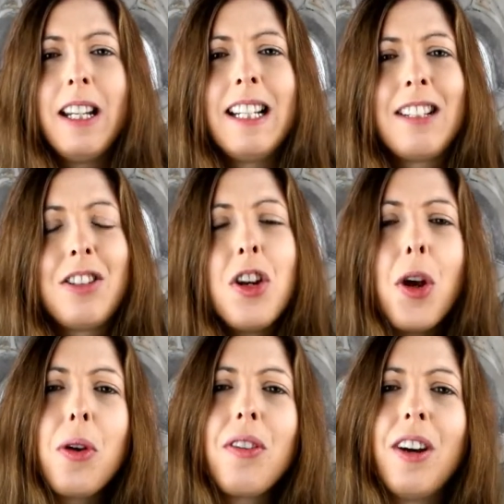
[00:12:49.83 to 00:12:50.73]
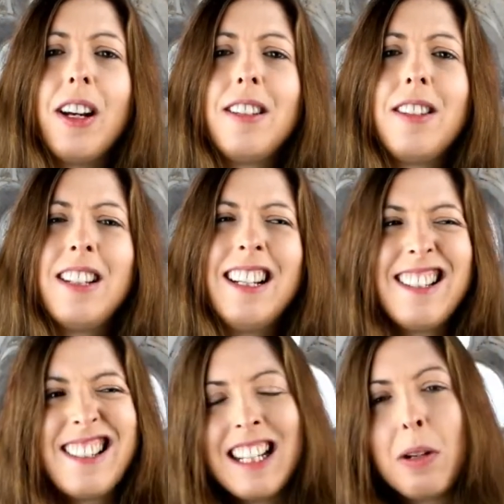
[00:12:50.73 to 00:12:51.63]
get to know your finances, get to
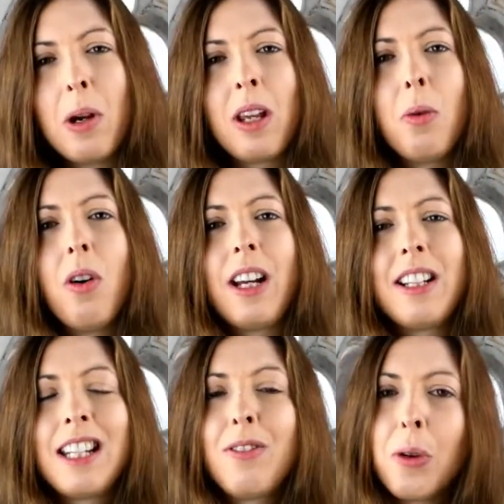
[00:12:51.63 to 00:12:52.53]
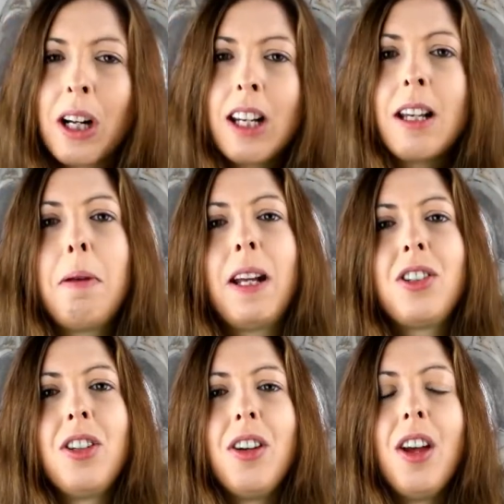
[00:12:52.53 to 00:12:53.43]
see where you are, get to give you a clear
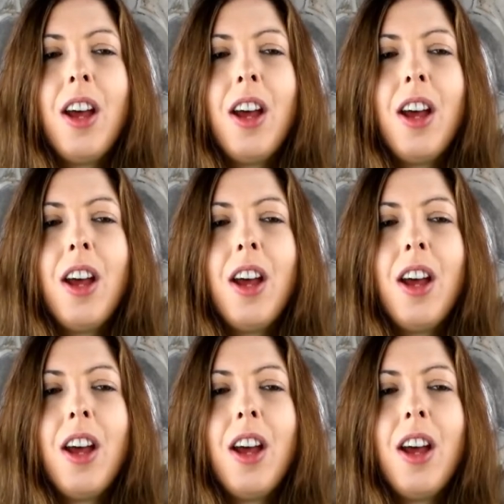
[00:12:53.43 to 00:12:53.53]
picture.